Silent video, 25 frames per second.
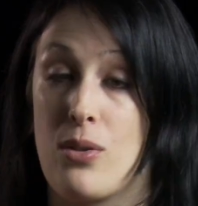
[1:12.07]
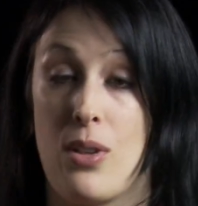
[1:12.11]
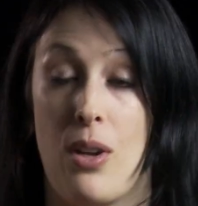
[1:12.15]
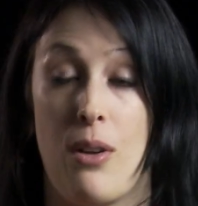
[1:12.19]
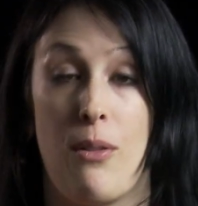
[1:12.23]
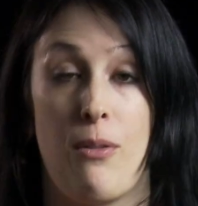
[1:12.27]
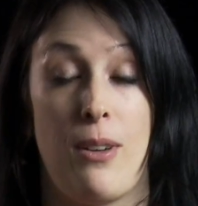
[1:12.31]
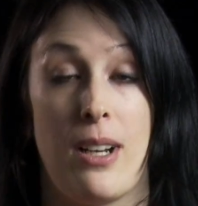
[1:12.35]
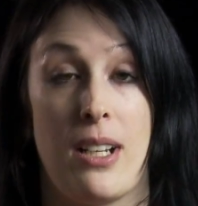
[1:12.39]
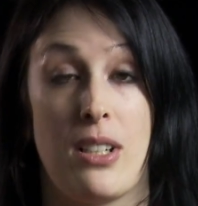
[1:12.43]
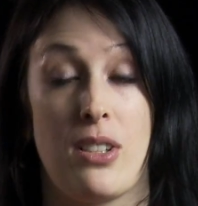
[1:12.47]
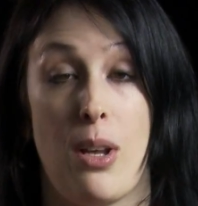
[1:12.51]

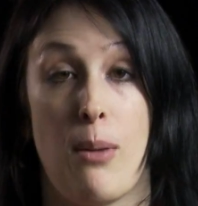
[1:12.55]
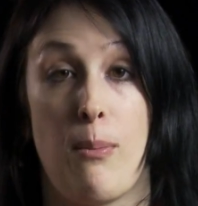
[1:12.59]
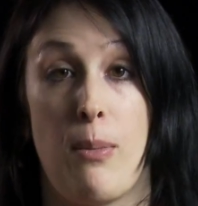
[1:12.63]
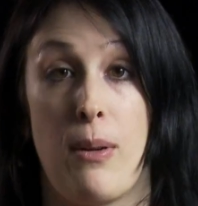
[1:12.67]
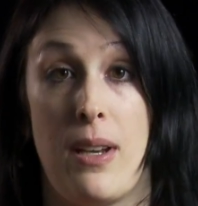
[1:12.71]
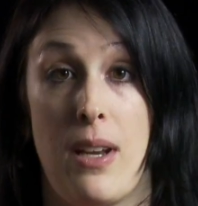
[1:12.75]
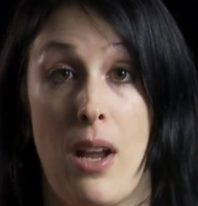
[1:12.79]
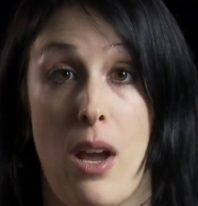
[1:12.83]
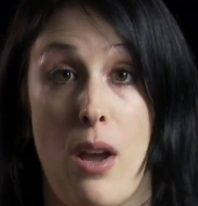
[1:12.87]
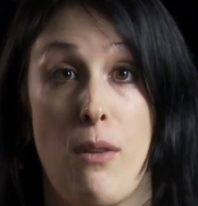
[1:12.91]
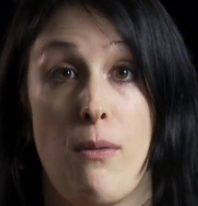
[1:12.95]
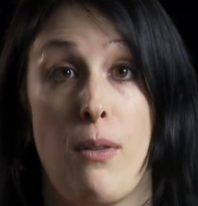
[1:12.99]
So for
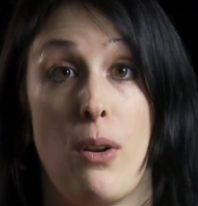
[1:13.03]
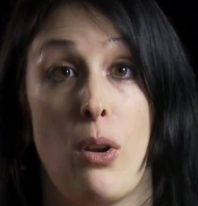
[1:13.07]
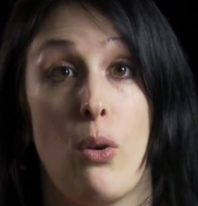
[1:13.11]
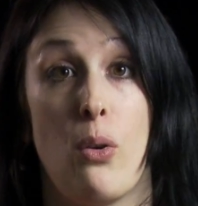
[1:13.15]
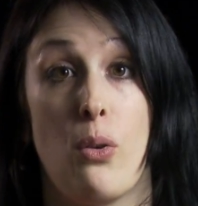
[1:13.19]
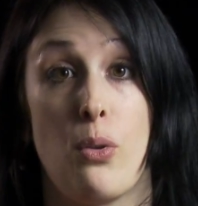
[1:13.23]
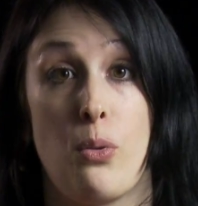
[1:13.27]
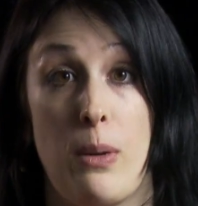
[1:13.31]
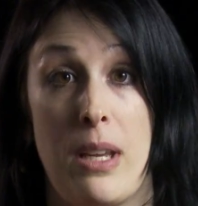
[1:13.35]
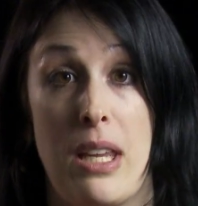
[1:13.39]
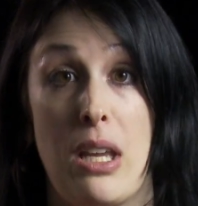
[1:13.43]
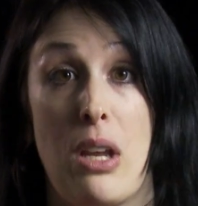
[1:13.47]
example, in
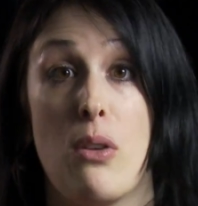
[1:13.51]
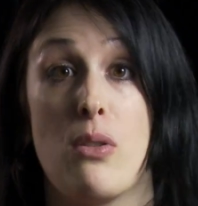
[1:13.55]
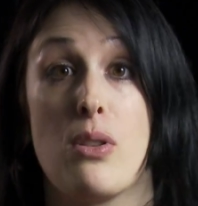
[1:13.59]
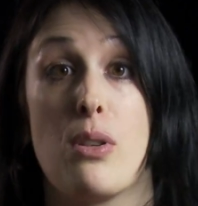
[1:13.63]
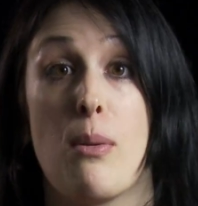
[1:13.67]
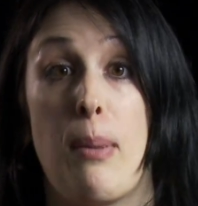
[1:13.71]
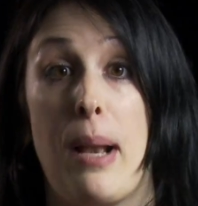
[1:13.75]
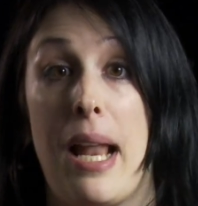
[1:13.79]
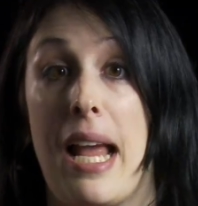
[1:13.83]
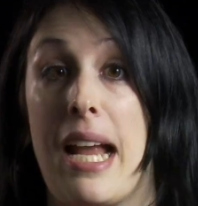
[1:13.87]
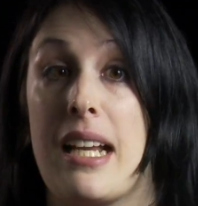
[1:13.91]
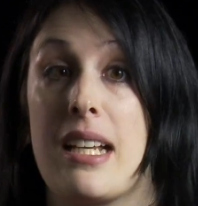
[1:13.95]
Overlord we
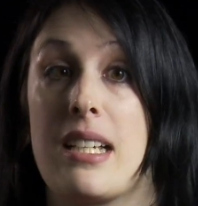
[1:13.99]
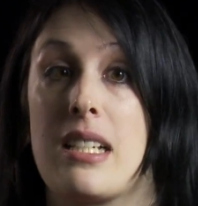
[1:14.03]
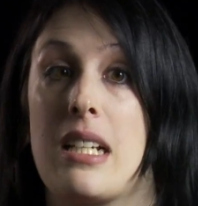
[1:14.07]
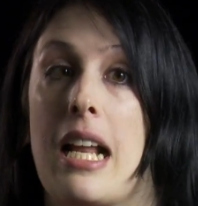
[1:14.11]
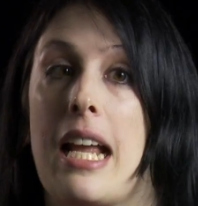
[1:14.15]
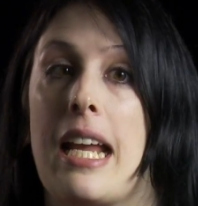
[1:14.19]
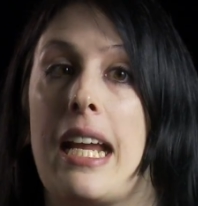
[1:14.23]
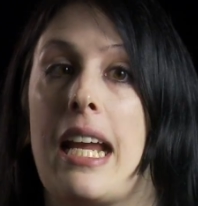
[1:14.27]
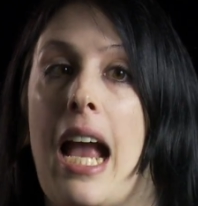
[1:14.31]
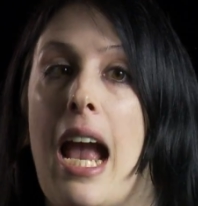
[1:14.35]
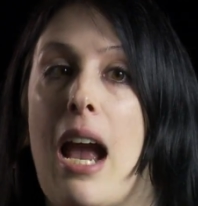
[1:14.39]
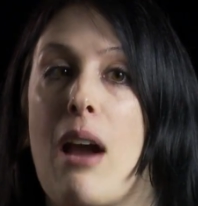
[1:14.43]
used a blank
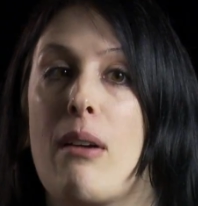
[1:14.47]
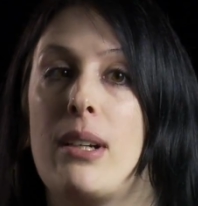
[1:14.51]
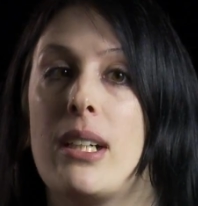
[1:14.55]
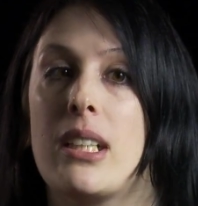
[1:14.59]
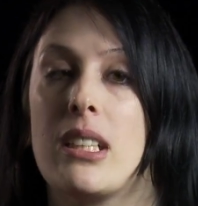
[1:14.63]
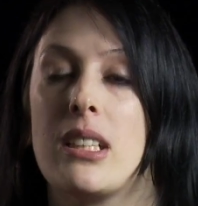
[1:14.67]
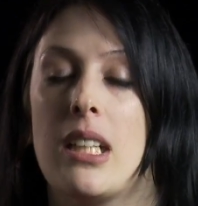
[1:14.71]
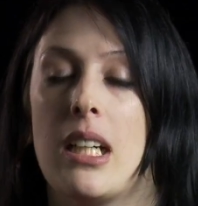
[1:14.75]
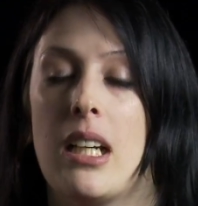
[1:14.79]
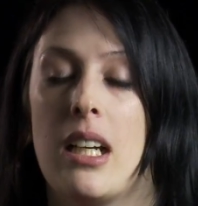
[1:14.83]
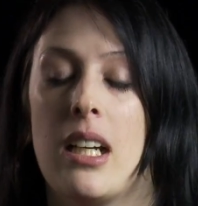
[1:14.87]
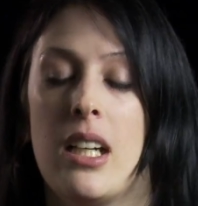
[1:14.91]
slate
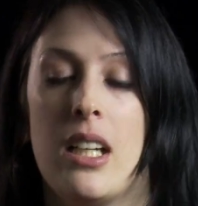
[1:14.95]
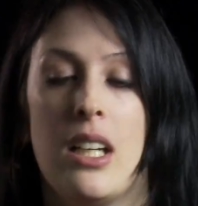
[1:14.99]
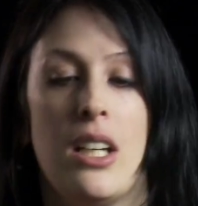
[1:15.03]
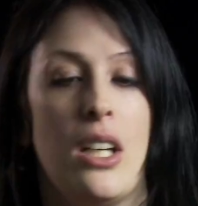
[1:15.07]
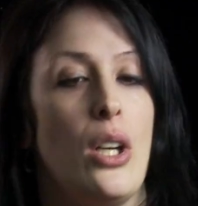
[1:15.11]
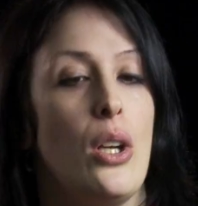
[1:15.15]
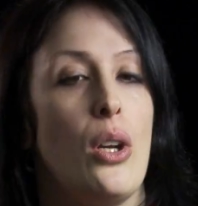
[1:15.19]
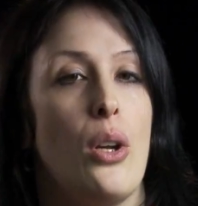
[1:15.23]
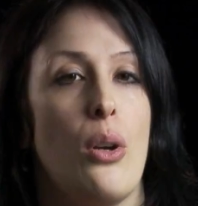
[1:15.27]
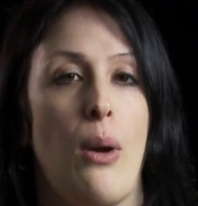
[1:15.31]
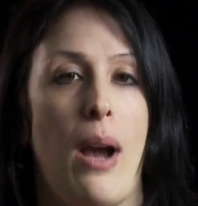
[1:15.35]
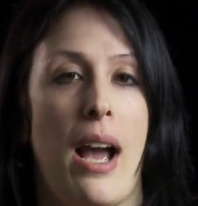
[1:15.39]
character
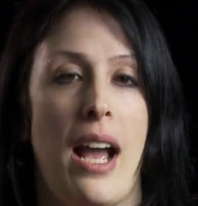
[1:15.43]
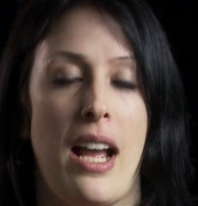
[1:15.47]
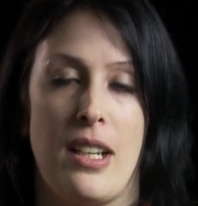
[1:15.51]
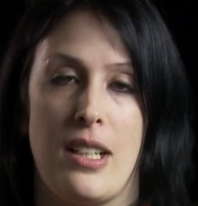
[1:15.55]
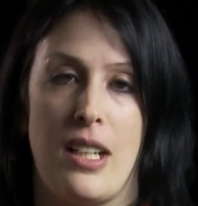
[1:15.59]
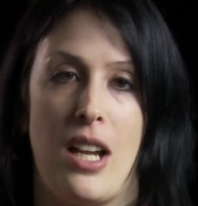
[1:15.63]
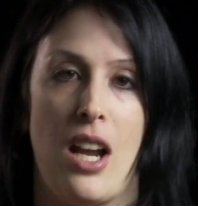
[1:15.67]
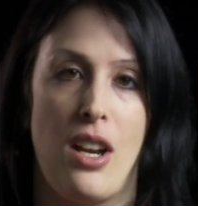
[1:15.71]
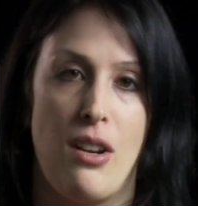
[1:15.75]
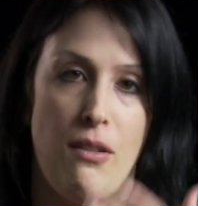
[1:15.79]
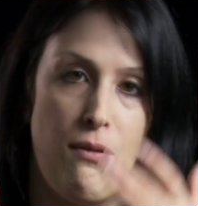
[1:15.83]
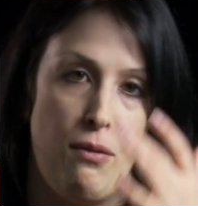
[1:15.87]
who
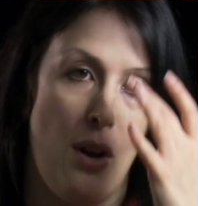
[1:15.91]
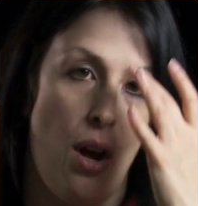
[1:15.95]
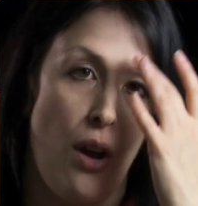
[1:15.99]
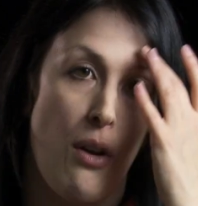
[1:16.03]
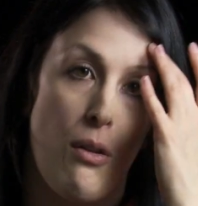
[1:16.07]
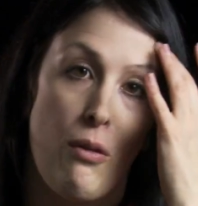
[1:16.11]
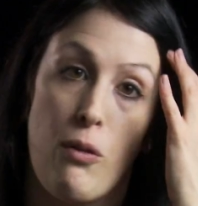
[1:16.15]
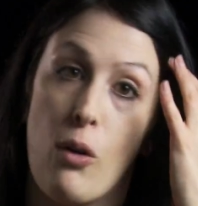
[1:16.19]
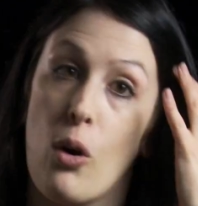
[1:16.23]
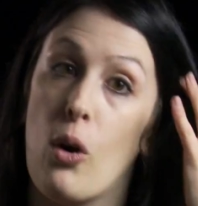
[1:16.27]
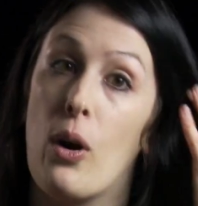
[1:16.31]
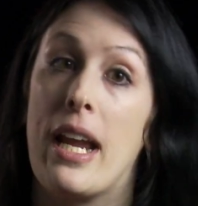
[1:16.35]
had kind of
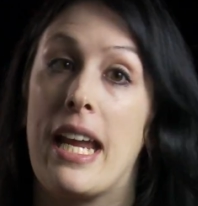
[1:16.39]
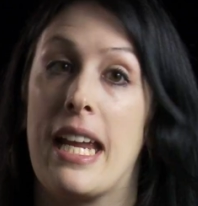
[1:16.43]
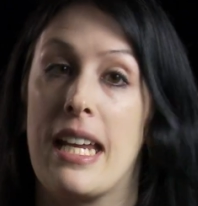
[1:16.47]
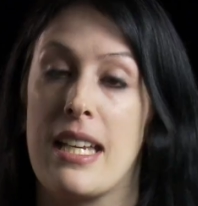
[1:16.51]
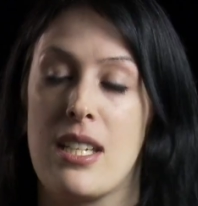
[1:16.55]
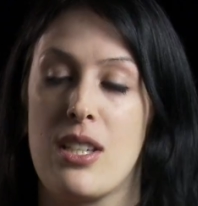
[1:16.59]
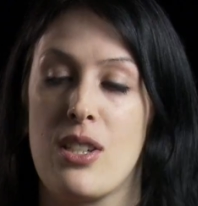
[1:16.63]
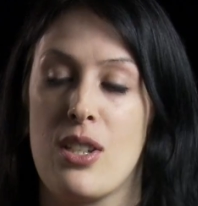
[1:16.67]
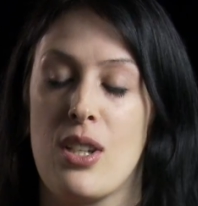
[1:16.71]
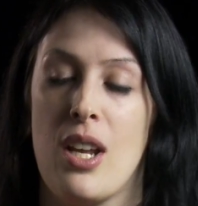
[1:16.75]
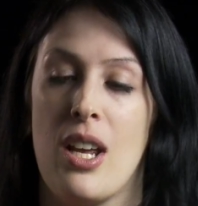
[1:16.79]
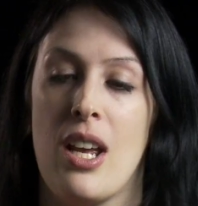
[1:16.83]
no
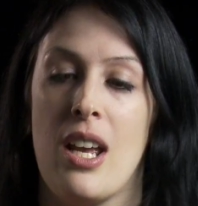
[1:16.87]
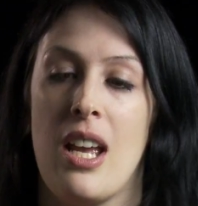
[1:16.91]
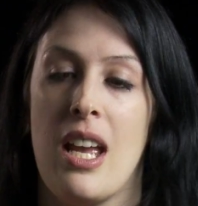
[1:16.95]
voice